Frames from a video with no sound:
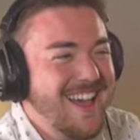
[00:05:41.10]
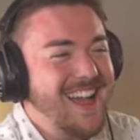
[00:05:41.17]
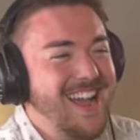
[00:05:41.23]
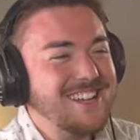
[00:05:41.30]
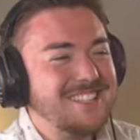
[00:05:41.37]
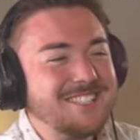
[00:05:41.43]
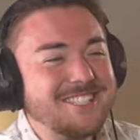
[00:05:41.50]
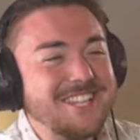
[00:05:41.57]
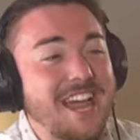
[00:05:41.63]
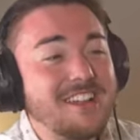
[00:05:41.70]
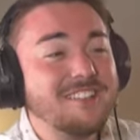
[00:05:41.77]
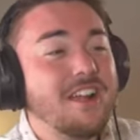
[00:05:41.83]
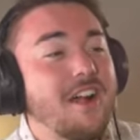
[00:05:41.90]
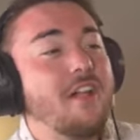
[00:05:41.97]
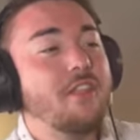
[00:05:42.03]
I just
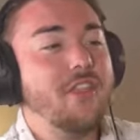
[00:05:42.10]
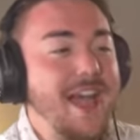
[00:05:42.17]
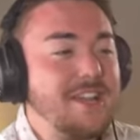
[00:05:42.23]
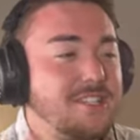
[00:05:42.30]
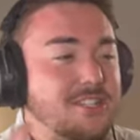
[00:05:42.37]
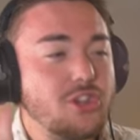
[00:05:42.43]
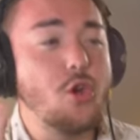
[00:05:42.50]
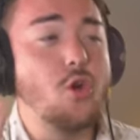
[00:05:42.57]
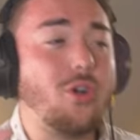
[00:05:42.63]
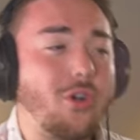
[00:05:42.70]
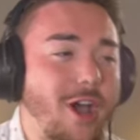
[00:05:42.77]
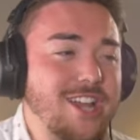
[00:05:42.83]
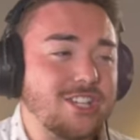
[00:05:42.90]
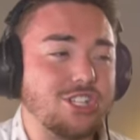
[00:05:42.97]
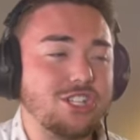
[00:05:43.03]
that's that's the new
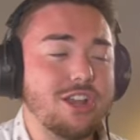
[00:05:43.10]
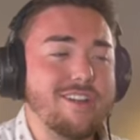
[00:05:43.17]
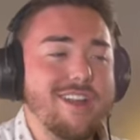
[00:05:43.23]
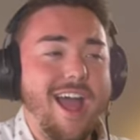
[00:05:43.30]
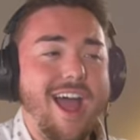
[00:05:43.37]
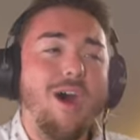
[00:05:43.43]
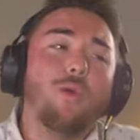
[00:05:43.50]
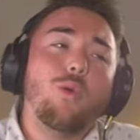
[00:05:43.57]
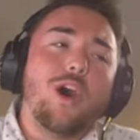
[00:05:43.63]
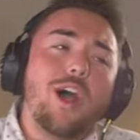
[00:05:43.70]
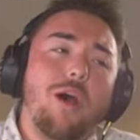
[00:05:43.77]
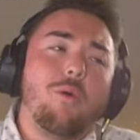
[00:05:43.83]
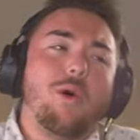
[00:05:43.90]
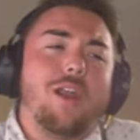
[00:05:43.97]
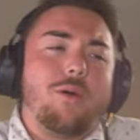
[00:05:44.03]
question now.
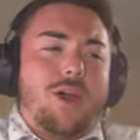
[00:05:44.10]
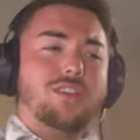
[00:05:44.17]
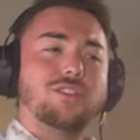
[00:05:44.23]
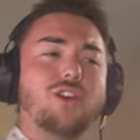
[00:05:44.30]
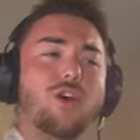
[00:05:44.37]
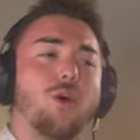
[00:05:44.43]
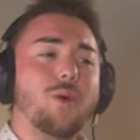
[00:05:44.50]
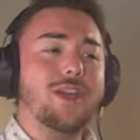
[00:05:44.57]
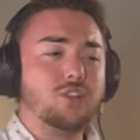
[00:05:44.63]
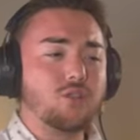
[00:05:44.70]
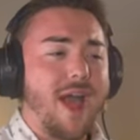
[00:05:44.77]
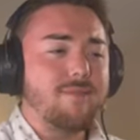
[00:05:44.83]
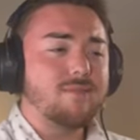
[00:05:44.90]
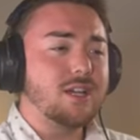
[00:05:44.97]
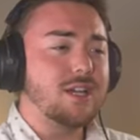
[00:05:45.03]
What what do we do? We
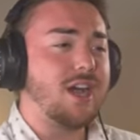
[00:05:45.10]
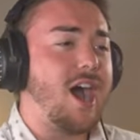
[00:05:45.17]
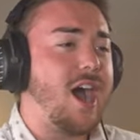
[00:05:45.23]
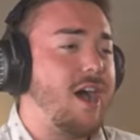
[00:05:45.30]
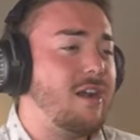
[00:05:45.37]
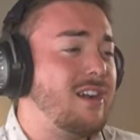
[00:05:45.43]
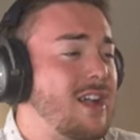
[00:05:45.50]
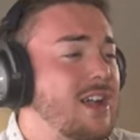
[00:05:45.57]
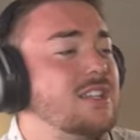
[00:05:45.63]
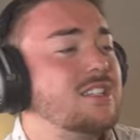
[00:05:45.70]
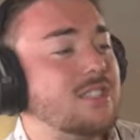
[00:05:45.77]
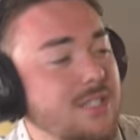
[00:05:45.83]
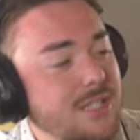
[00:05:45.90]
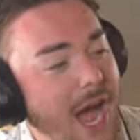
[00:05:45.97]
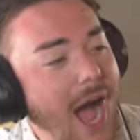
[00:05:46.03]
drive the car?
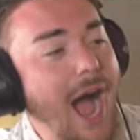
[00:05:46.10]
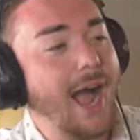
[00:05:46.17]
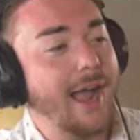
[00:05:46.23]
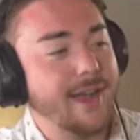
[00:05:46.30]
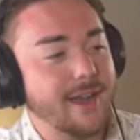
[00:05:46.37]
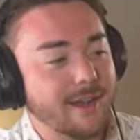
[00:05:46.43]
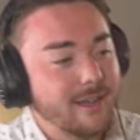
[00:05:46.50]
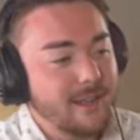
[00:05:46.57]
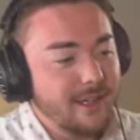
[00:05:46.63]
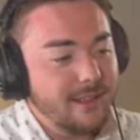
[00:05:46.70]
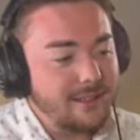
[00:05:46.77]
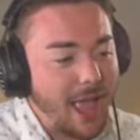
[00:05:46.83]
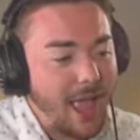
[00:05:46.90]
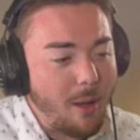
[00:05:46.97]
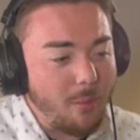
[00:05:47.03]
Sign.
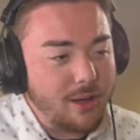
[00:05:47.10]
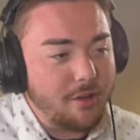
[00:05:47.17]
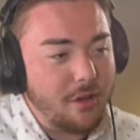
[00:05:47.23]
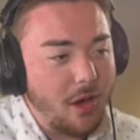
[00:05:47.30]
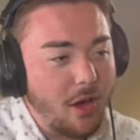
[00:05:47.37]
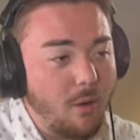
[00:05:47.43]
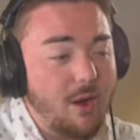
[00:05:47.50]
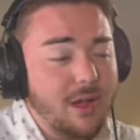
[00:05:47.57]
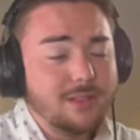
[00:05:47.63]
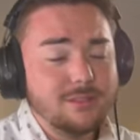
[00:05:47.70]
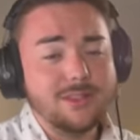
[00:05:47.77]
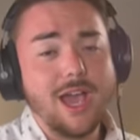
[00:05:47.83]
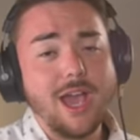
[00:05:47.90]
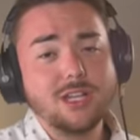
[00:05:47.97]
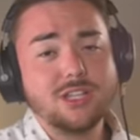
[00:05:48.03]
There we go.
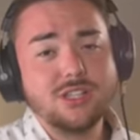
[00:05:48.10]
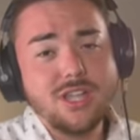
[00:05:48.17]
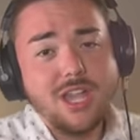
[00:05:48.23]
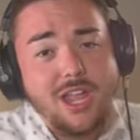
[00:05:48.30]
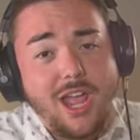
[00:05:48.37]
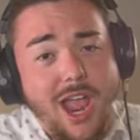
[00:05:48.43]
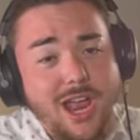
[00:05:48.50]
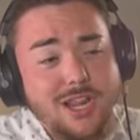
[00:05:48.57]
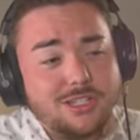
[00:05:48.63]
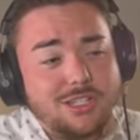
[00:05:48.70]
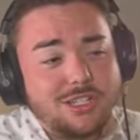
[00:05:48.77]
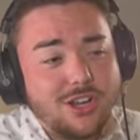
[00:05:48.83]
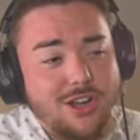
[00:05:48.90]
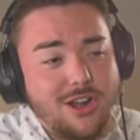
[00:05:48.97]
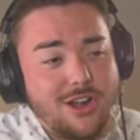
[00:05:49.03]
That's the
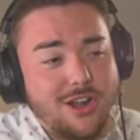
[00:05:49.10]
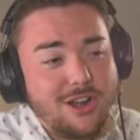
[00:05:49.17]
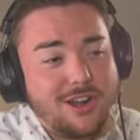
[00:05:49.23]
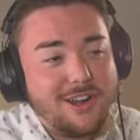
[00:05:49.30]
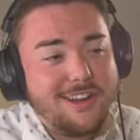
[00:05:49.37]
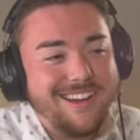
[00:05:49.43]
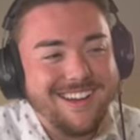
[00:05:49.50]
answer.